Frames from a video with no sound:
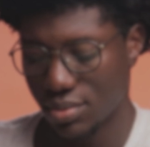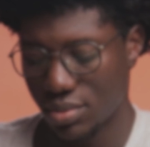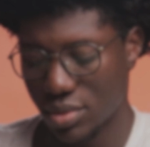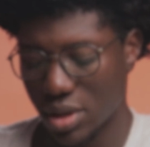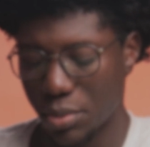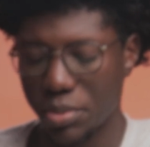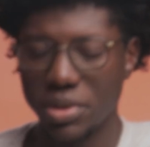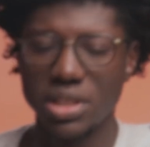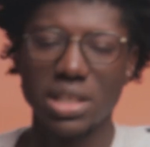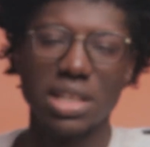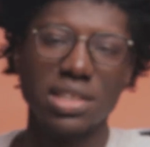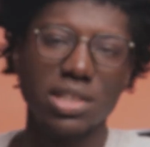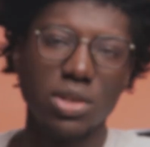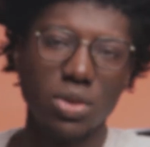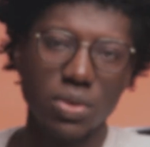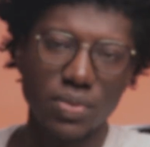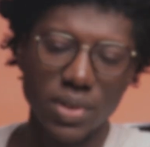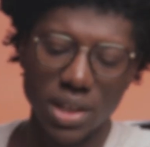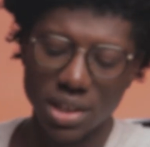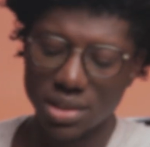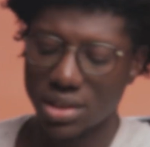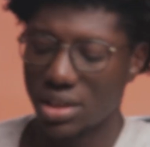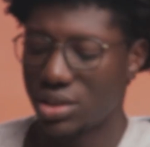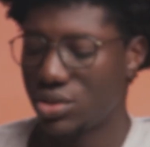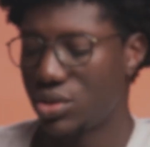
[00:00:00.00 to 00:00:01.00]
I mean, that's an
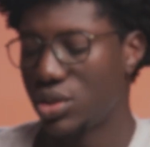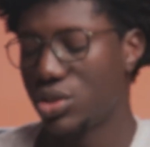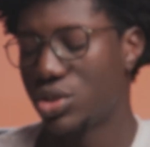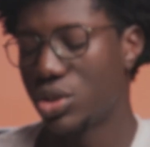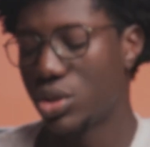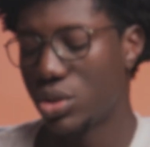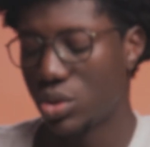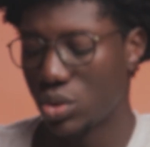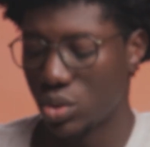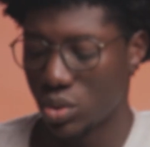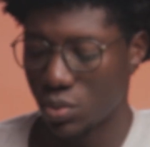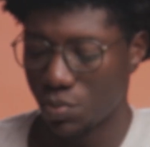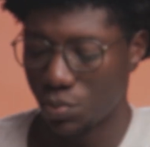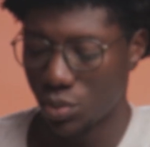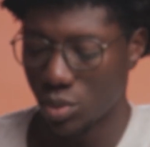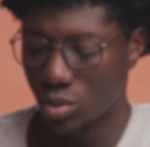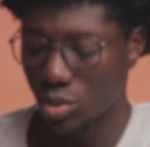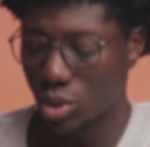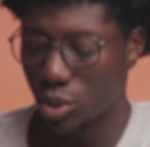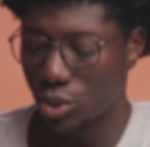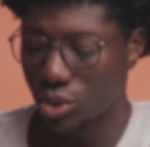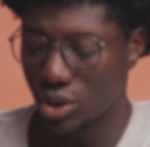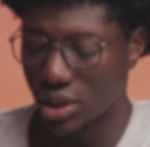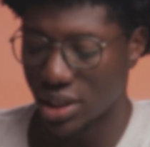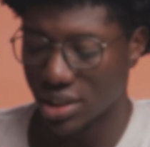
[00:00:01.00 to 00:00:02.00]
over-exaggeration though,
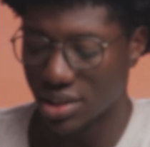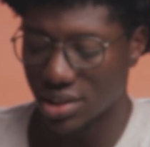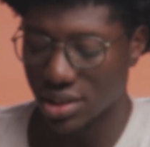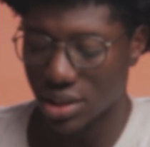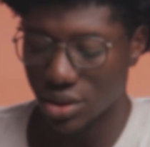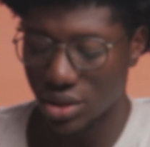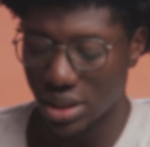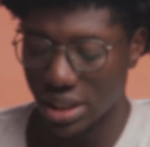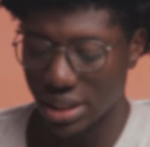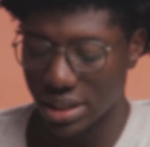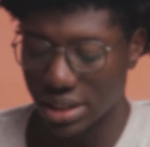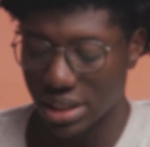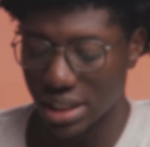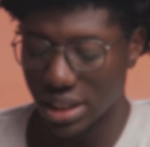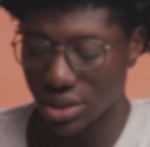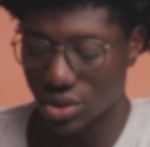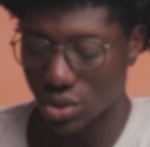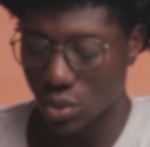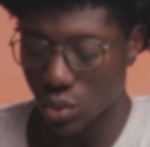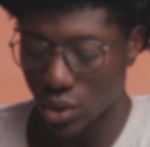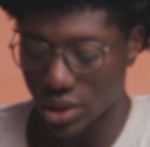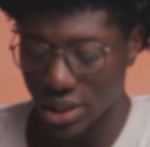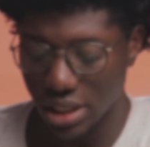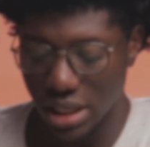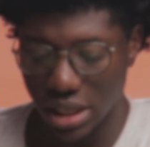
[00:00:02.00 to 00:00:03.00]
but we know that things are not like that.
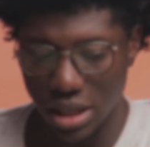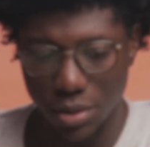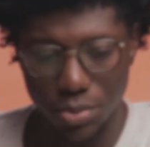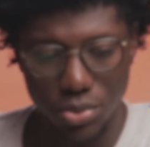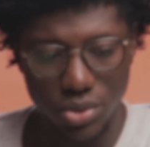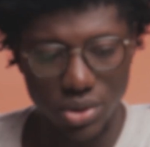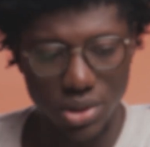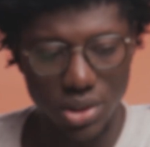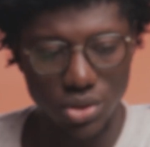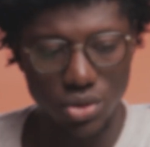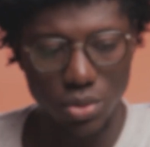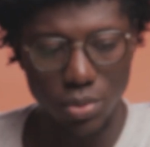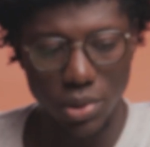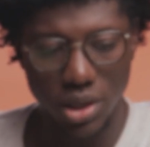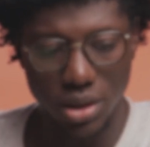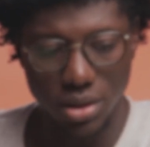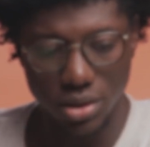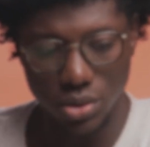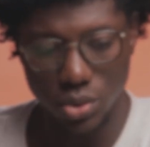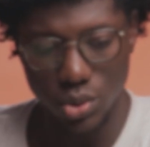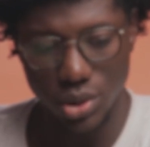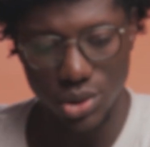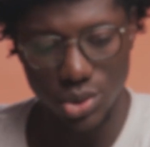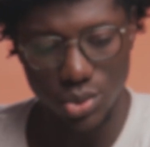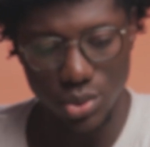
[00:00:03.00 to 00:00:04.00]
So what really happens is you make a
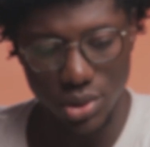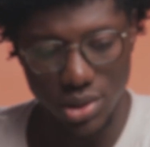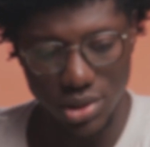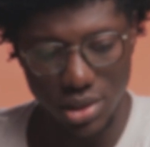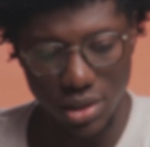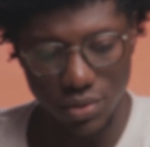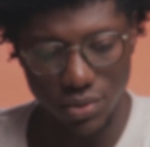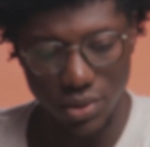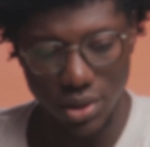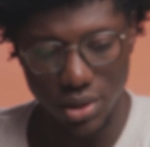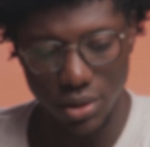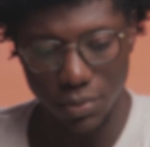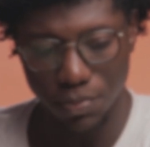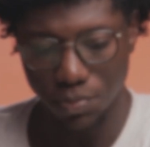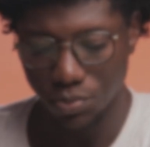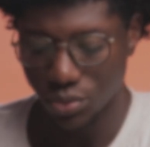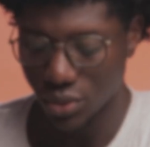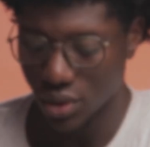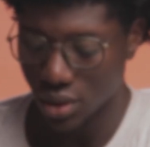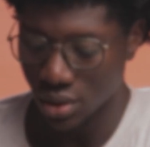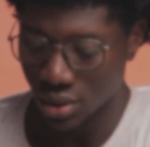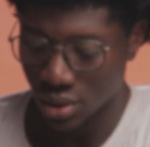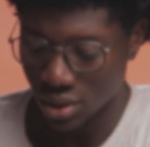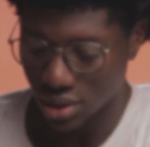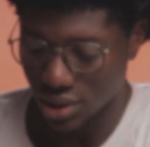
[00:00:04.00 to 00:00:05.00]
request to a server.
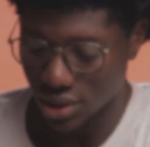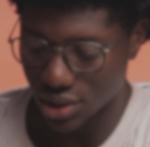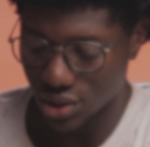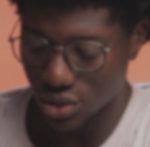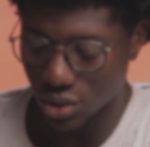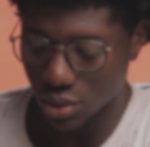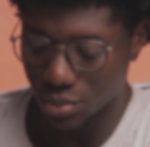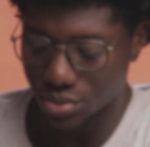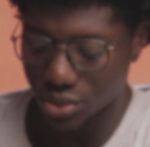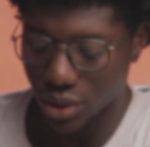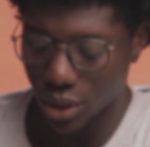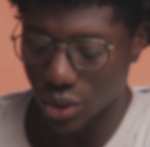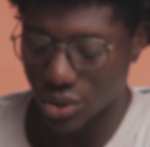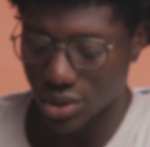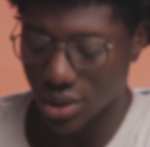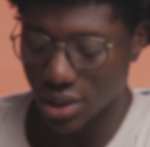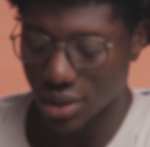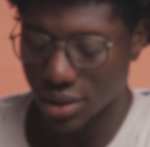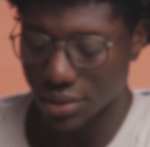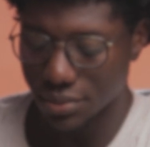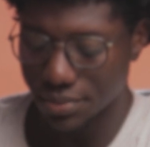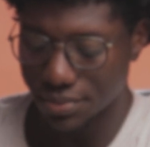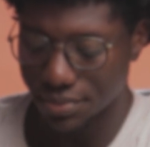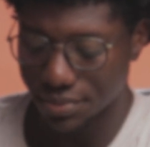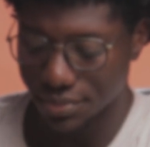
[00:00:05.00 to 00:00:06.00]
This is your
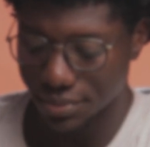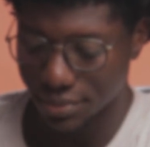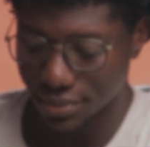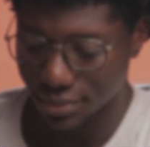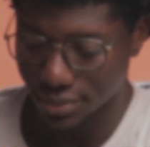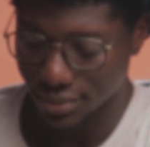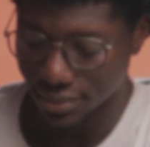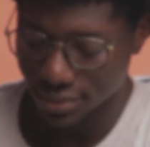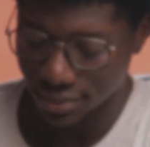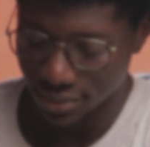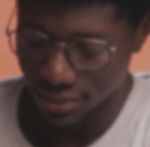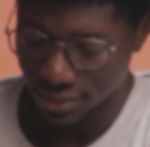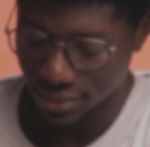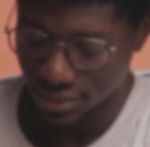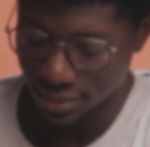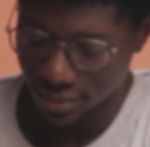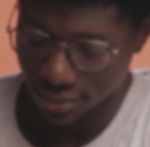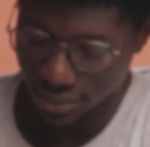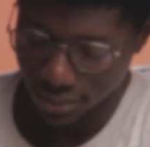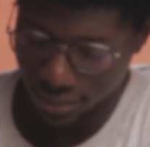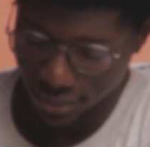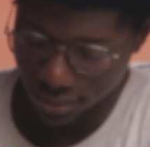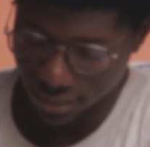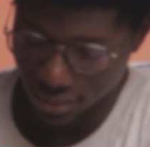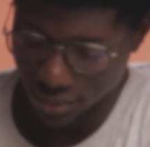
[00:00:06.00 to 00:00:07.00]
browser.
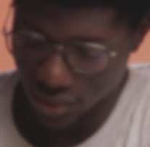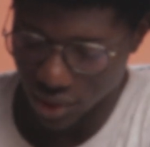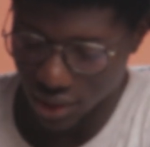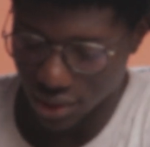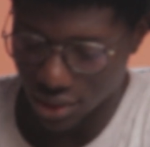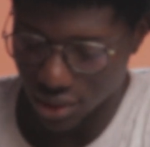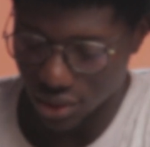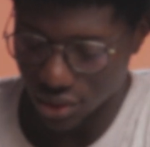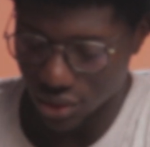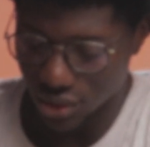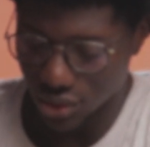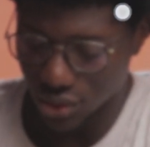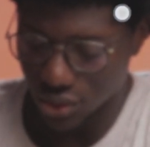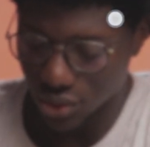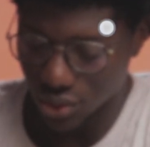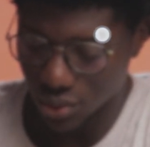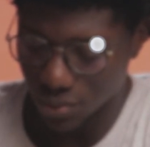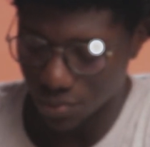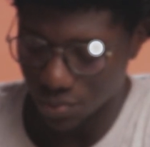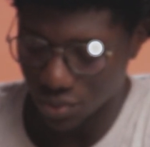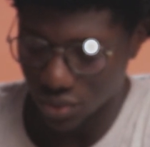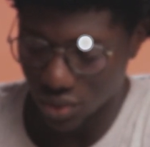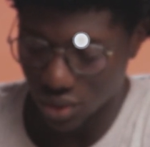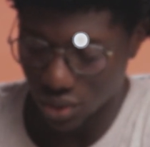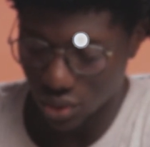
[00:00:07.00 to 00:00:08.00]
This is you.
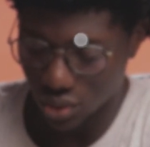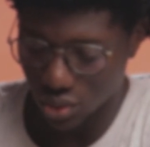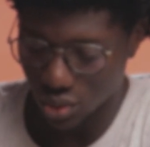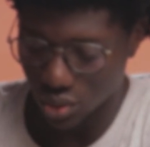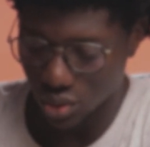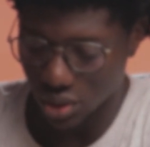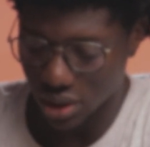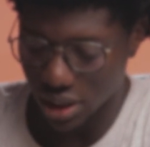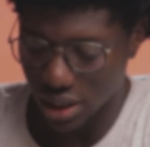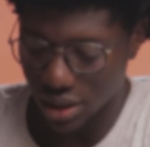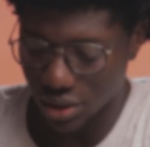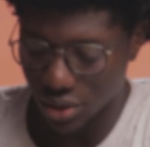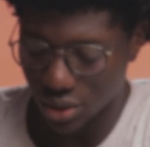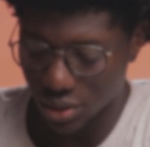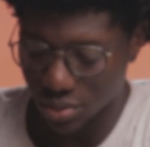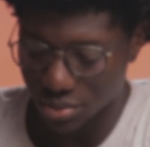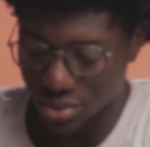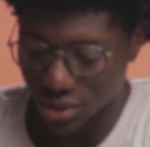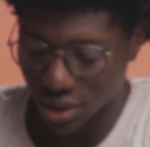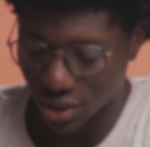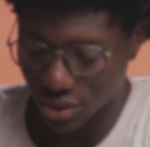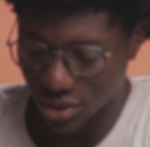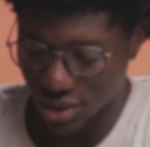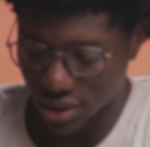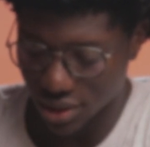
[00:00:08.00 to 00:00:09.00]
You carry your
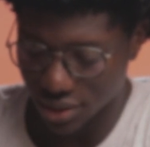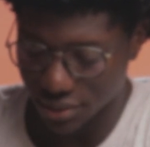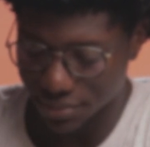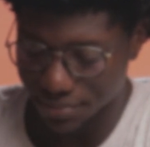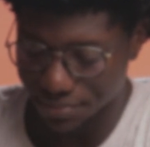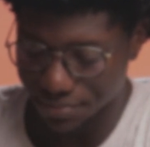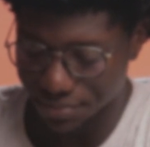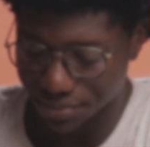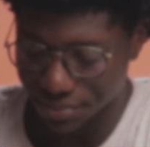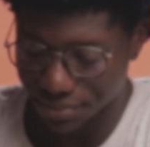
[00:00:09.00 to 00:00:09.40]
browser.